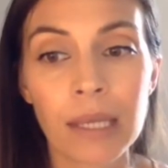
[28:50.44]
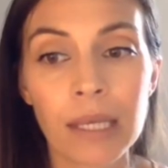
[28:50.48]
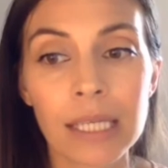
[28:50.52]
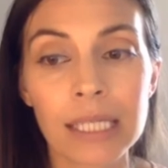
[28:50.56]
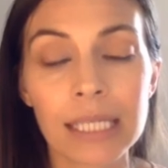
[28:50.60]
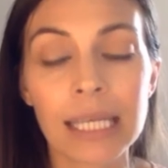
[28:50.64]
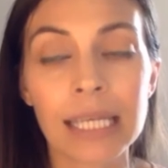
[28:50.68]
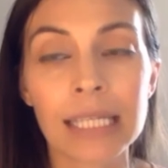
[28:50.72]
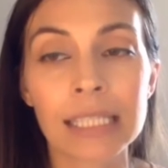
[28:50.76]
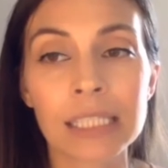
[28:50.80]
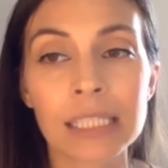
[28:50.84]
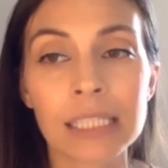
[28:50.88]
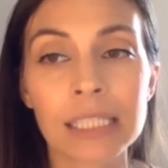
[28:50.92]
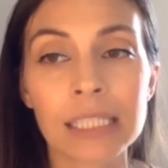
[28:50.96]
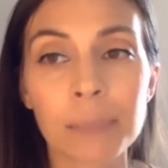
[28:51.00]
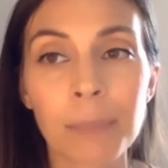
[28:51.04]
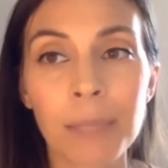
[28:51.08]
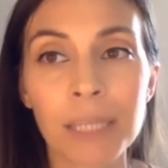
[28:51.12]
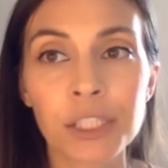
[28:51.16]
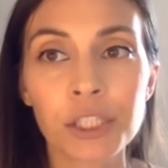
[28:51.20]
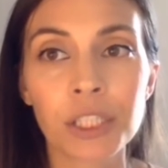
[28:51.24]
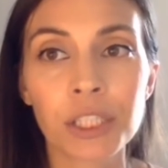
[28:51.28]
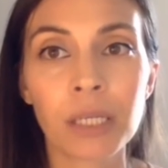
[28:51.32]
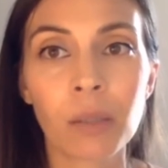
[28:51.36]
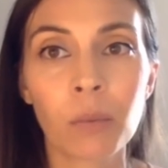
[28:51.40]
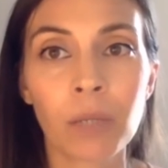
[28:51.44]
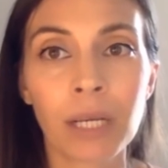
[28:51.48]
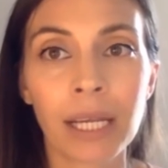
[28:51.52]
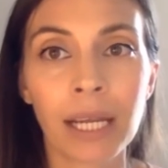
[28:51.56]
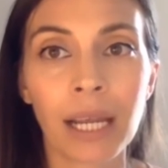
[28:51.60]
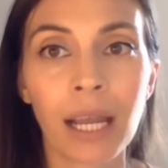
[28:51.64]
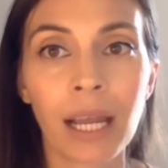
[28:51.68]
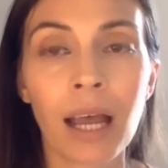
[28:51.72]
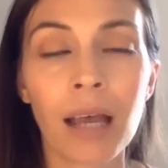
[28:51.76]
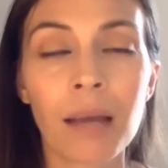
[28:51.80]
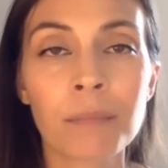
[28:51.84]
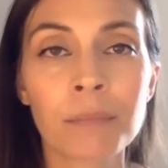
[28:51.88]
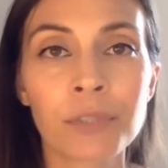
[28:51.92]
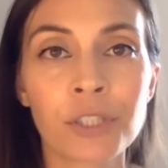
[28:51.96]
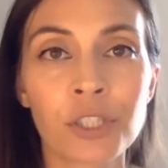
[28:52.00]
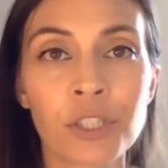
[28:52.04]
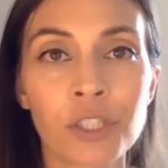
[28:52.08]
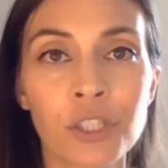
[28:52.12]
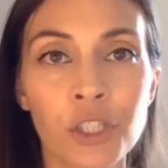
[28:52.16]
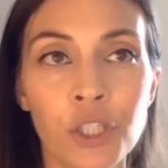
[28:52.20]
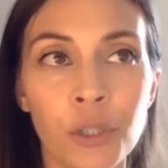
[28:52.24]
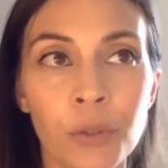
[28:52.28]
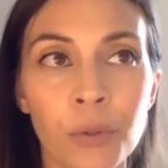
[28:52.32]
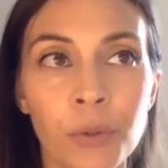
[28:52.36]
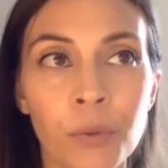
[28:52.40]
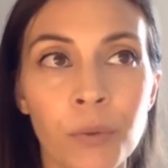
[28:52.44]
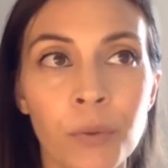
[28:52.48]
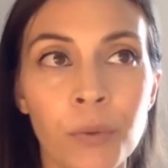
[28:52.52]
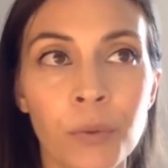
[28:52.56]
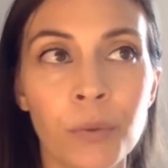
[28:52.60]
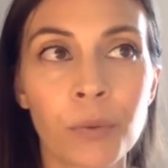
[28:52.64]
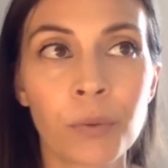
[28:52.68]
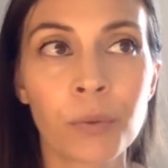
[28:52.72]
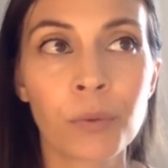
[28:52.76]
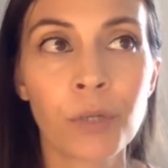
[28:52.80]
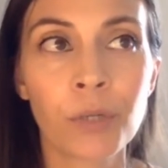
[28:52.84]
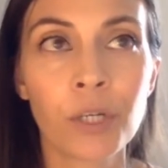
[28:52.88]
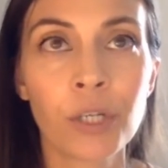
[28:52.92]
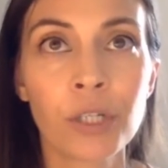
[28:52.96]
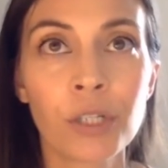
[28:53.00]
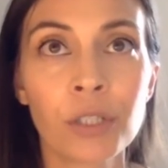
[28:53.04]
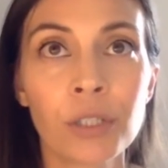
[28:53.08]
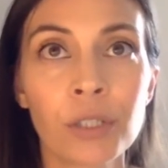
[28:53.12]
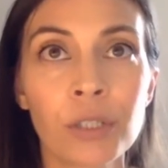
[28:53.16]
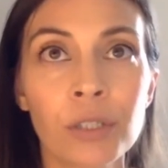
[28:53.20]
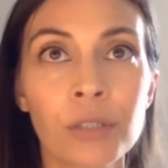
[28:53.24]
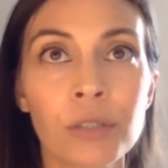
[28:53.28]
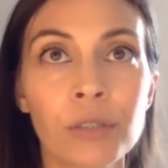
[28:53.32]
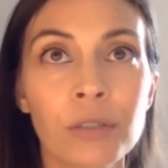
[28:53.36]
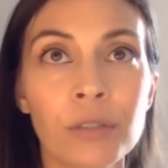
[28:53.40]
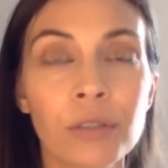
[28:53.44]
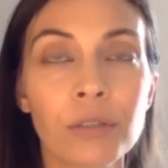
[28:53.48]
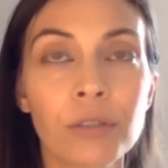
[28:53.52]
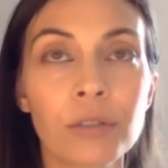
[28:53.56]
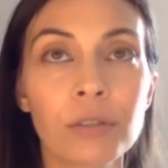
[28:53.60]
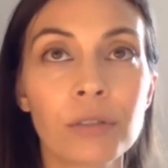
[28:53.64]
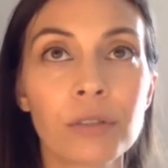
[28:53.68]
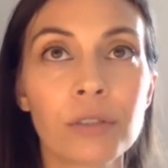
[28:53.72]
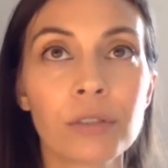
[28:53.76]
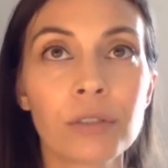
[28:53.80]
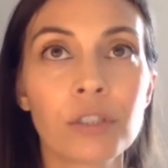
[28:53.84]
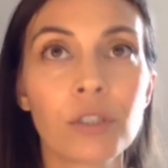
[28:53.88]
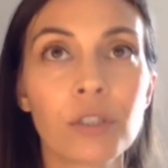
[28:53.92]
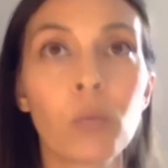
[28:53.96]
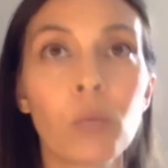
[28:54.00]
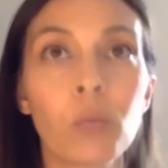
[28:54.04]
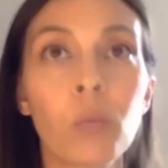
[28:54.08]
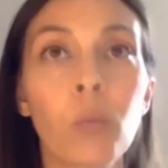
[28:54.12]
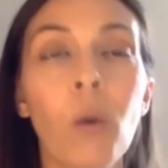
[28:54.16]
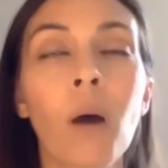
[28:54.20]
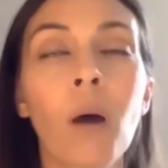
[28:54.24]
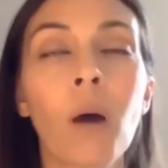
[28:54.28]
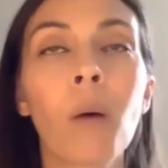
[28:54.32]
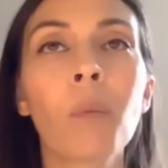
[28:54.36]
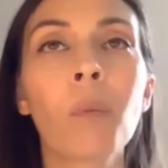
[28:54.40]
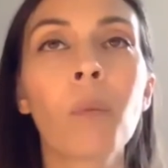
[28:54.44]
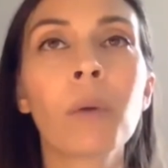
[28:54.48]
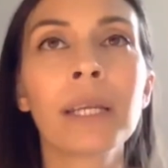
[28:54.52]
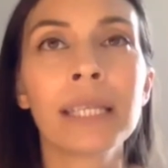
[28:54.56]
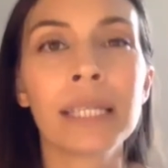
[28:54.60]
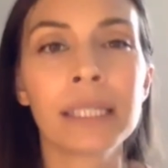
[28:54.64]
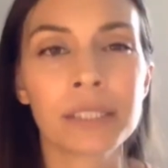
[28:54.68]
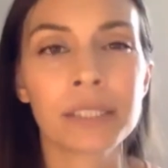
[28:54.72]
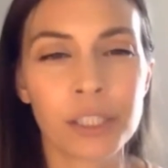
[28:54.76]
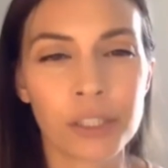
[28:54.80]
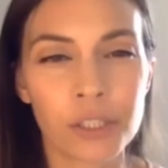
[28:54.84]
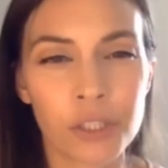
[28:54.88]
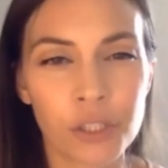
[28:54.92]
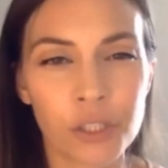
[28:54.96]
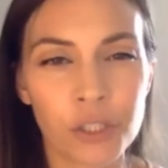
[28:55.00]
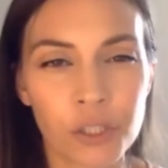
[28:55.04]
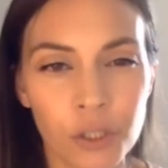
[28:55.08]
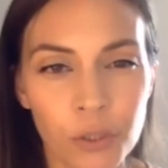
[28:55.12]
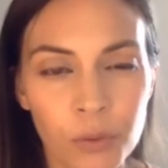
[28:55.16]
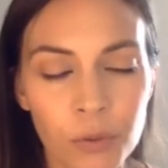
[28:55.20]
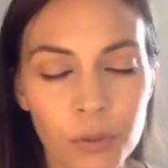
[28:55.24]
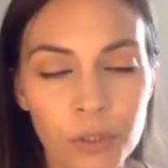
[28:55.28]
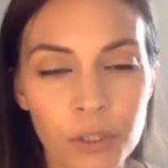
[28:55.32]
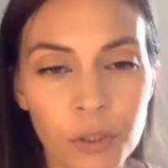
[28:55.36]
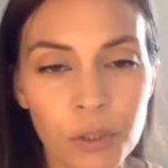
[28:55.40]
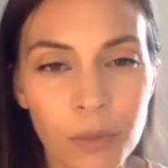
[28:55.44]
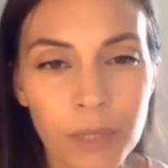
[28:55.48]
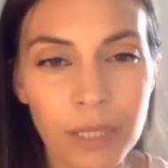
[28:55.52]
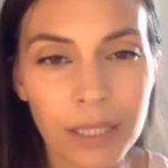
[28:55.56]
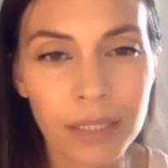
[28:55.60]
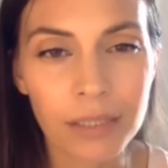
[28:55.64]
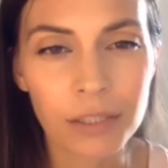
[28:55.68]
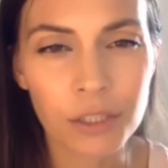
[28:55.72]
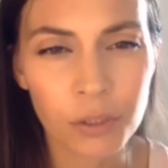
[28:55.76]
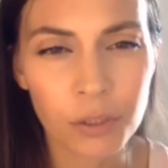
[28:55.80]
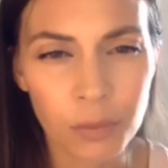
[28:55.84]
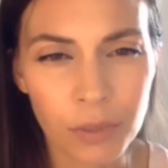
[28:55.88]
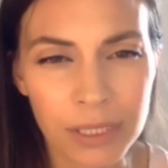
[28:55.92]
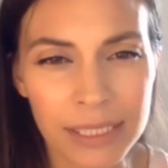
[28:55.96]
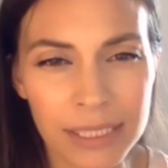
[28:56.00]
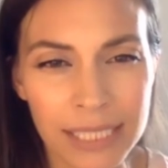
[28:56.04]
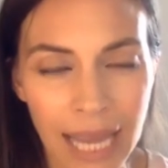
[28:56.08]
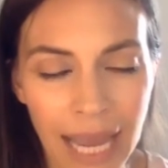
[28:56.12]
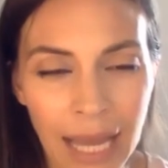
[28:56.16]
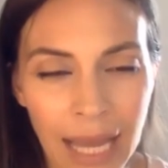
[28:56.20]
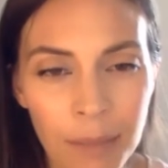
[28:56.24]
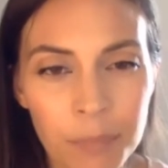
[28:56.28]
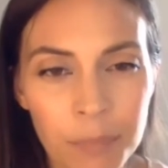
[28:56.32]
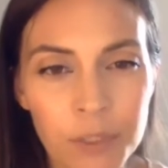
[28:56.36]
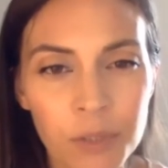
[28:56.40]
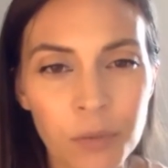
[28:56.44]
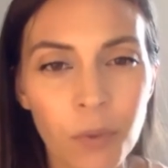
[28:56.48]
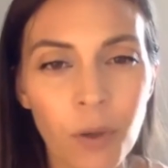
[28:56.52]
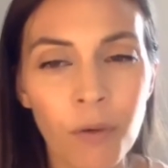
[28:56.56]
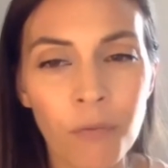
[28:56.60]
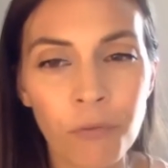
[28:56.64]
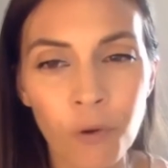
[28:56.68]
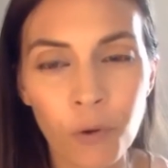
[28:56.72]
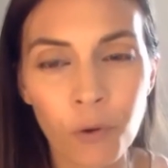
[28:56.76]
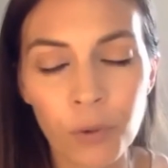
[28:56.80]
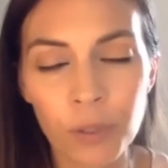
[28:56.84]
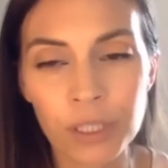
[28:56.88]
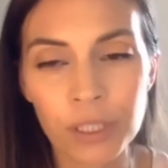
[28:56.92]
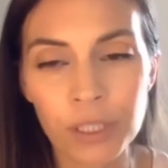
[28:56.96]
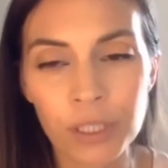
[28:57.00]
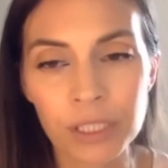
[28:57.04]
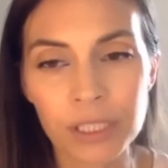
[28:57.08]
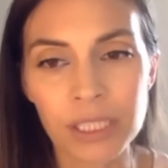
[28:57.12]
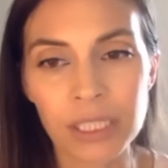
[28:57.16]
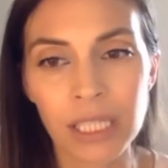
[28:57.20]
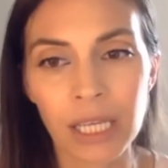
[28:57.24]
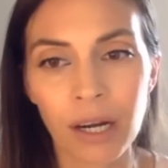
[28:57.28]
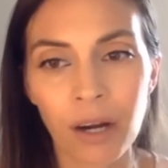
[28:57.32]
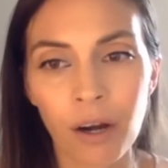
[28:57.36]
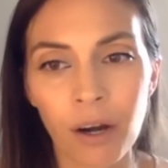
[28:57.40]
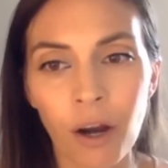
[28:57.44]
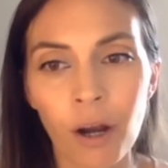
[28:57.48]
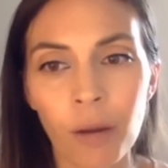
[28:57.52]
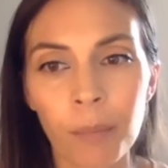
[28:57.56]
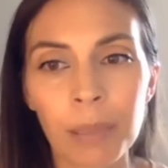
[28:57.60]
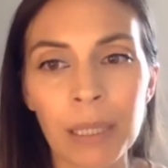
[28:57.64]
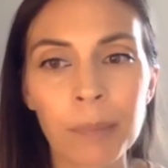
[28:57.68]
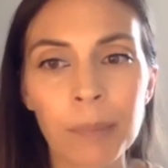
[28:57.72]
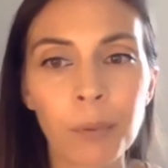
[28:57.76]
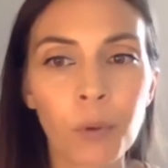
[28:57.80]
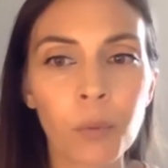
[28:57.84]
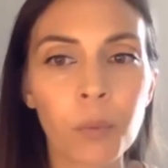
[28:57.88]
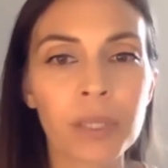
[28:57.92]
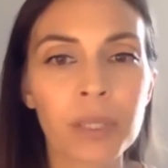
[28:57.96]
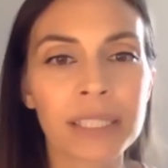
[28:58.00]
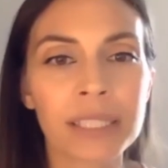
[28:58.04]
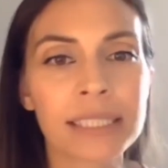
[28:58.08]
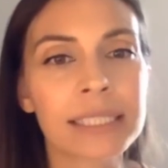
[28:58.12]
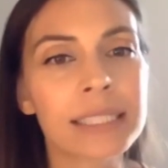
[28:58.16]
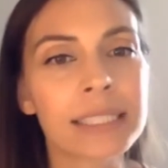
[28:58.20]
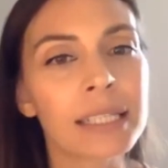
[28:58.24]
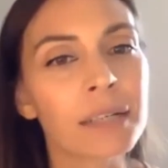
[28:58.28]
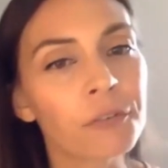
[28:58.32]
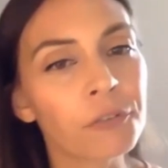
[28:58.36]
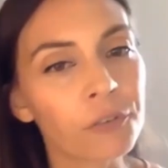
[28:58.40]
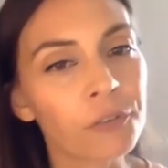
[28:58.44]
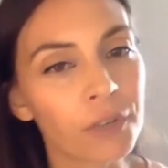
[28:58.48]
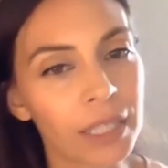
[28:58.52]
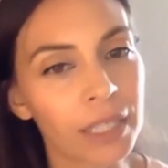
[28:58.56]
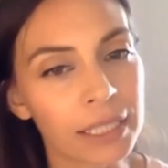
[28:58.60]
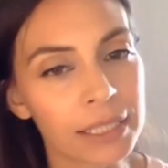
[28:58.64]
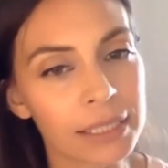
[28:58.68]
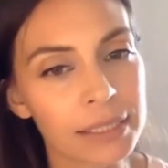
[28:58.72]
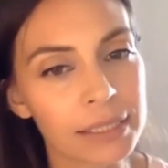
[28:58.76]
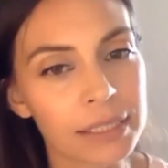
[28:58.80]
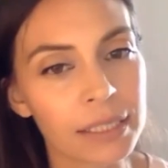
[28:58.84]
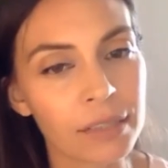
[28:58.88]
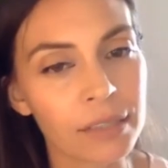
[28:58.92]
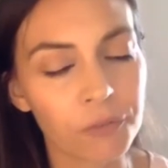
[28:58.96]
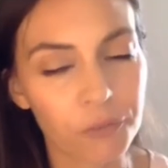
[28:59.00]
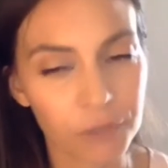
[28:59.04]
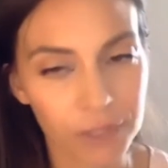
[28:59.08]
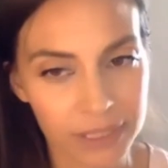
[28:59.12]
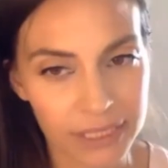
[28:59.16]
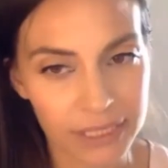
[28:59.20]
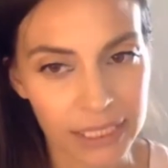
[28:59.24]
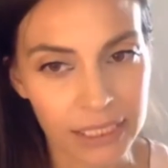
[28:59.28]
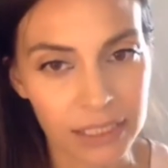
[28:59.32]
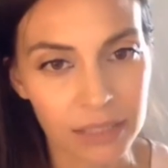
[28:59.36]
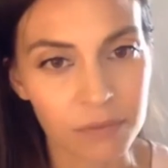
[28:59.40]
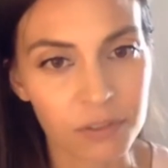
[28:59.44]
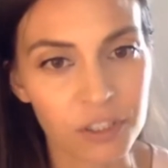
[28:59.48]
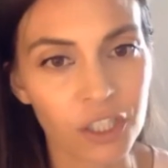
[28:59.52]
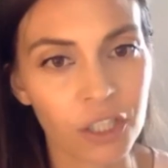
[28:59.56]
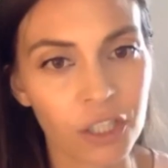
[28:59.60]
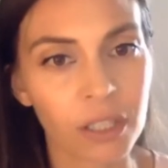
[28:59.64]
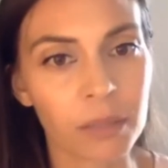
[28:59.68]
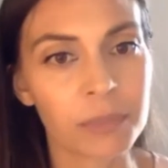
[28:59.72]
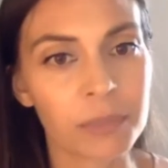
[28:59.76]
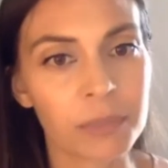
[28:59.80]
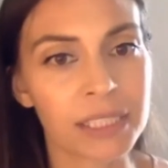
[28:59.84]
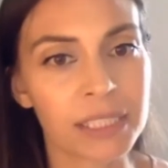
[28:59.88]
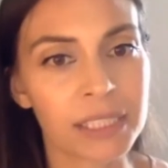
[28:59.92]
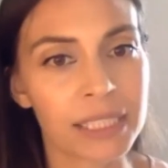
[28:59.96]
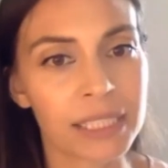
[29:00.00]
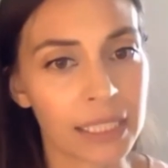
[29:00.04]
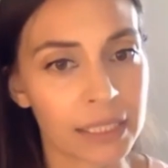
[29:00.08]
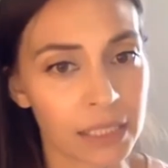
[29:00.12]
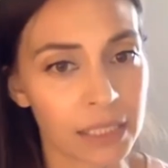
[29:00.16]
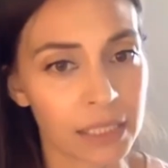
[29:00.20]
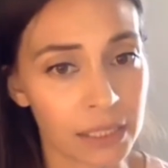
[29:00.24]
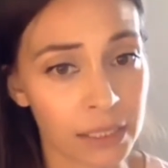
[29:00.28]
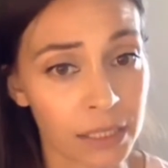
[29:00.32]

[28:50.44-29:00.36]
especially when it comes to what we need to do to adapt. Of course, there are people with different sets of circumstances and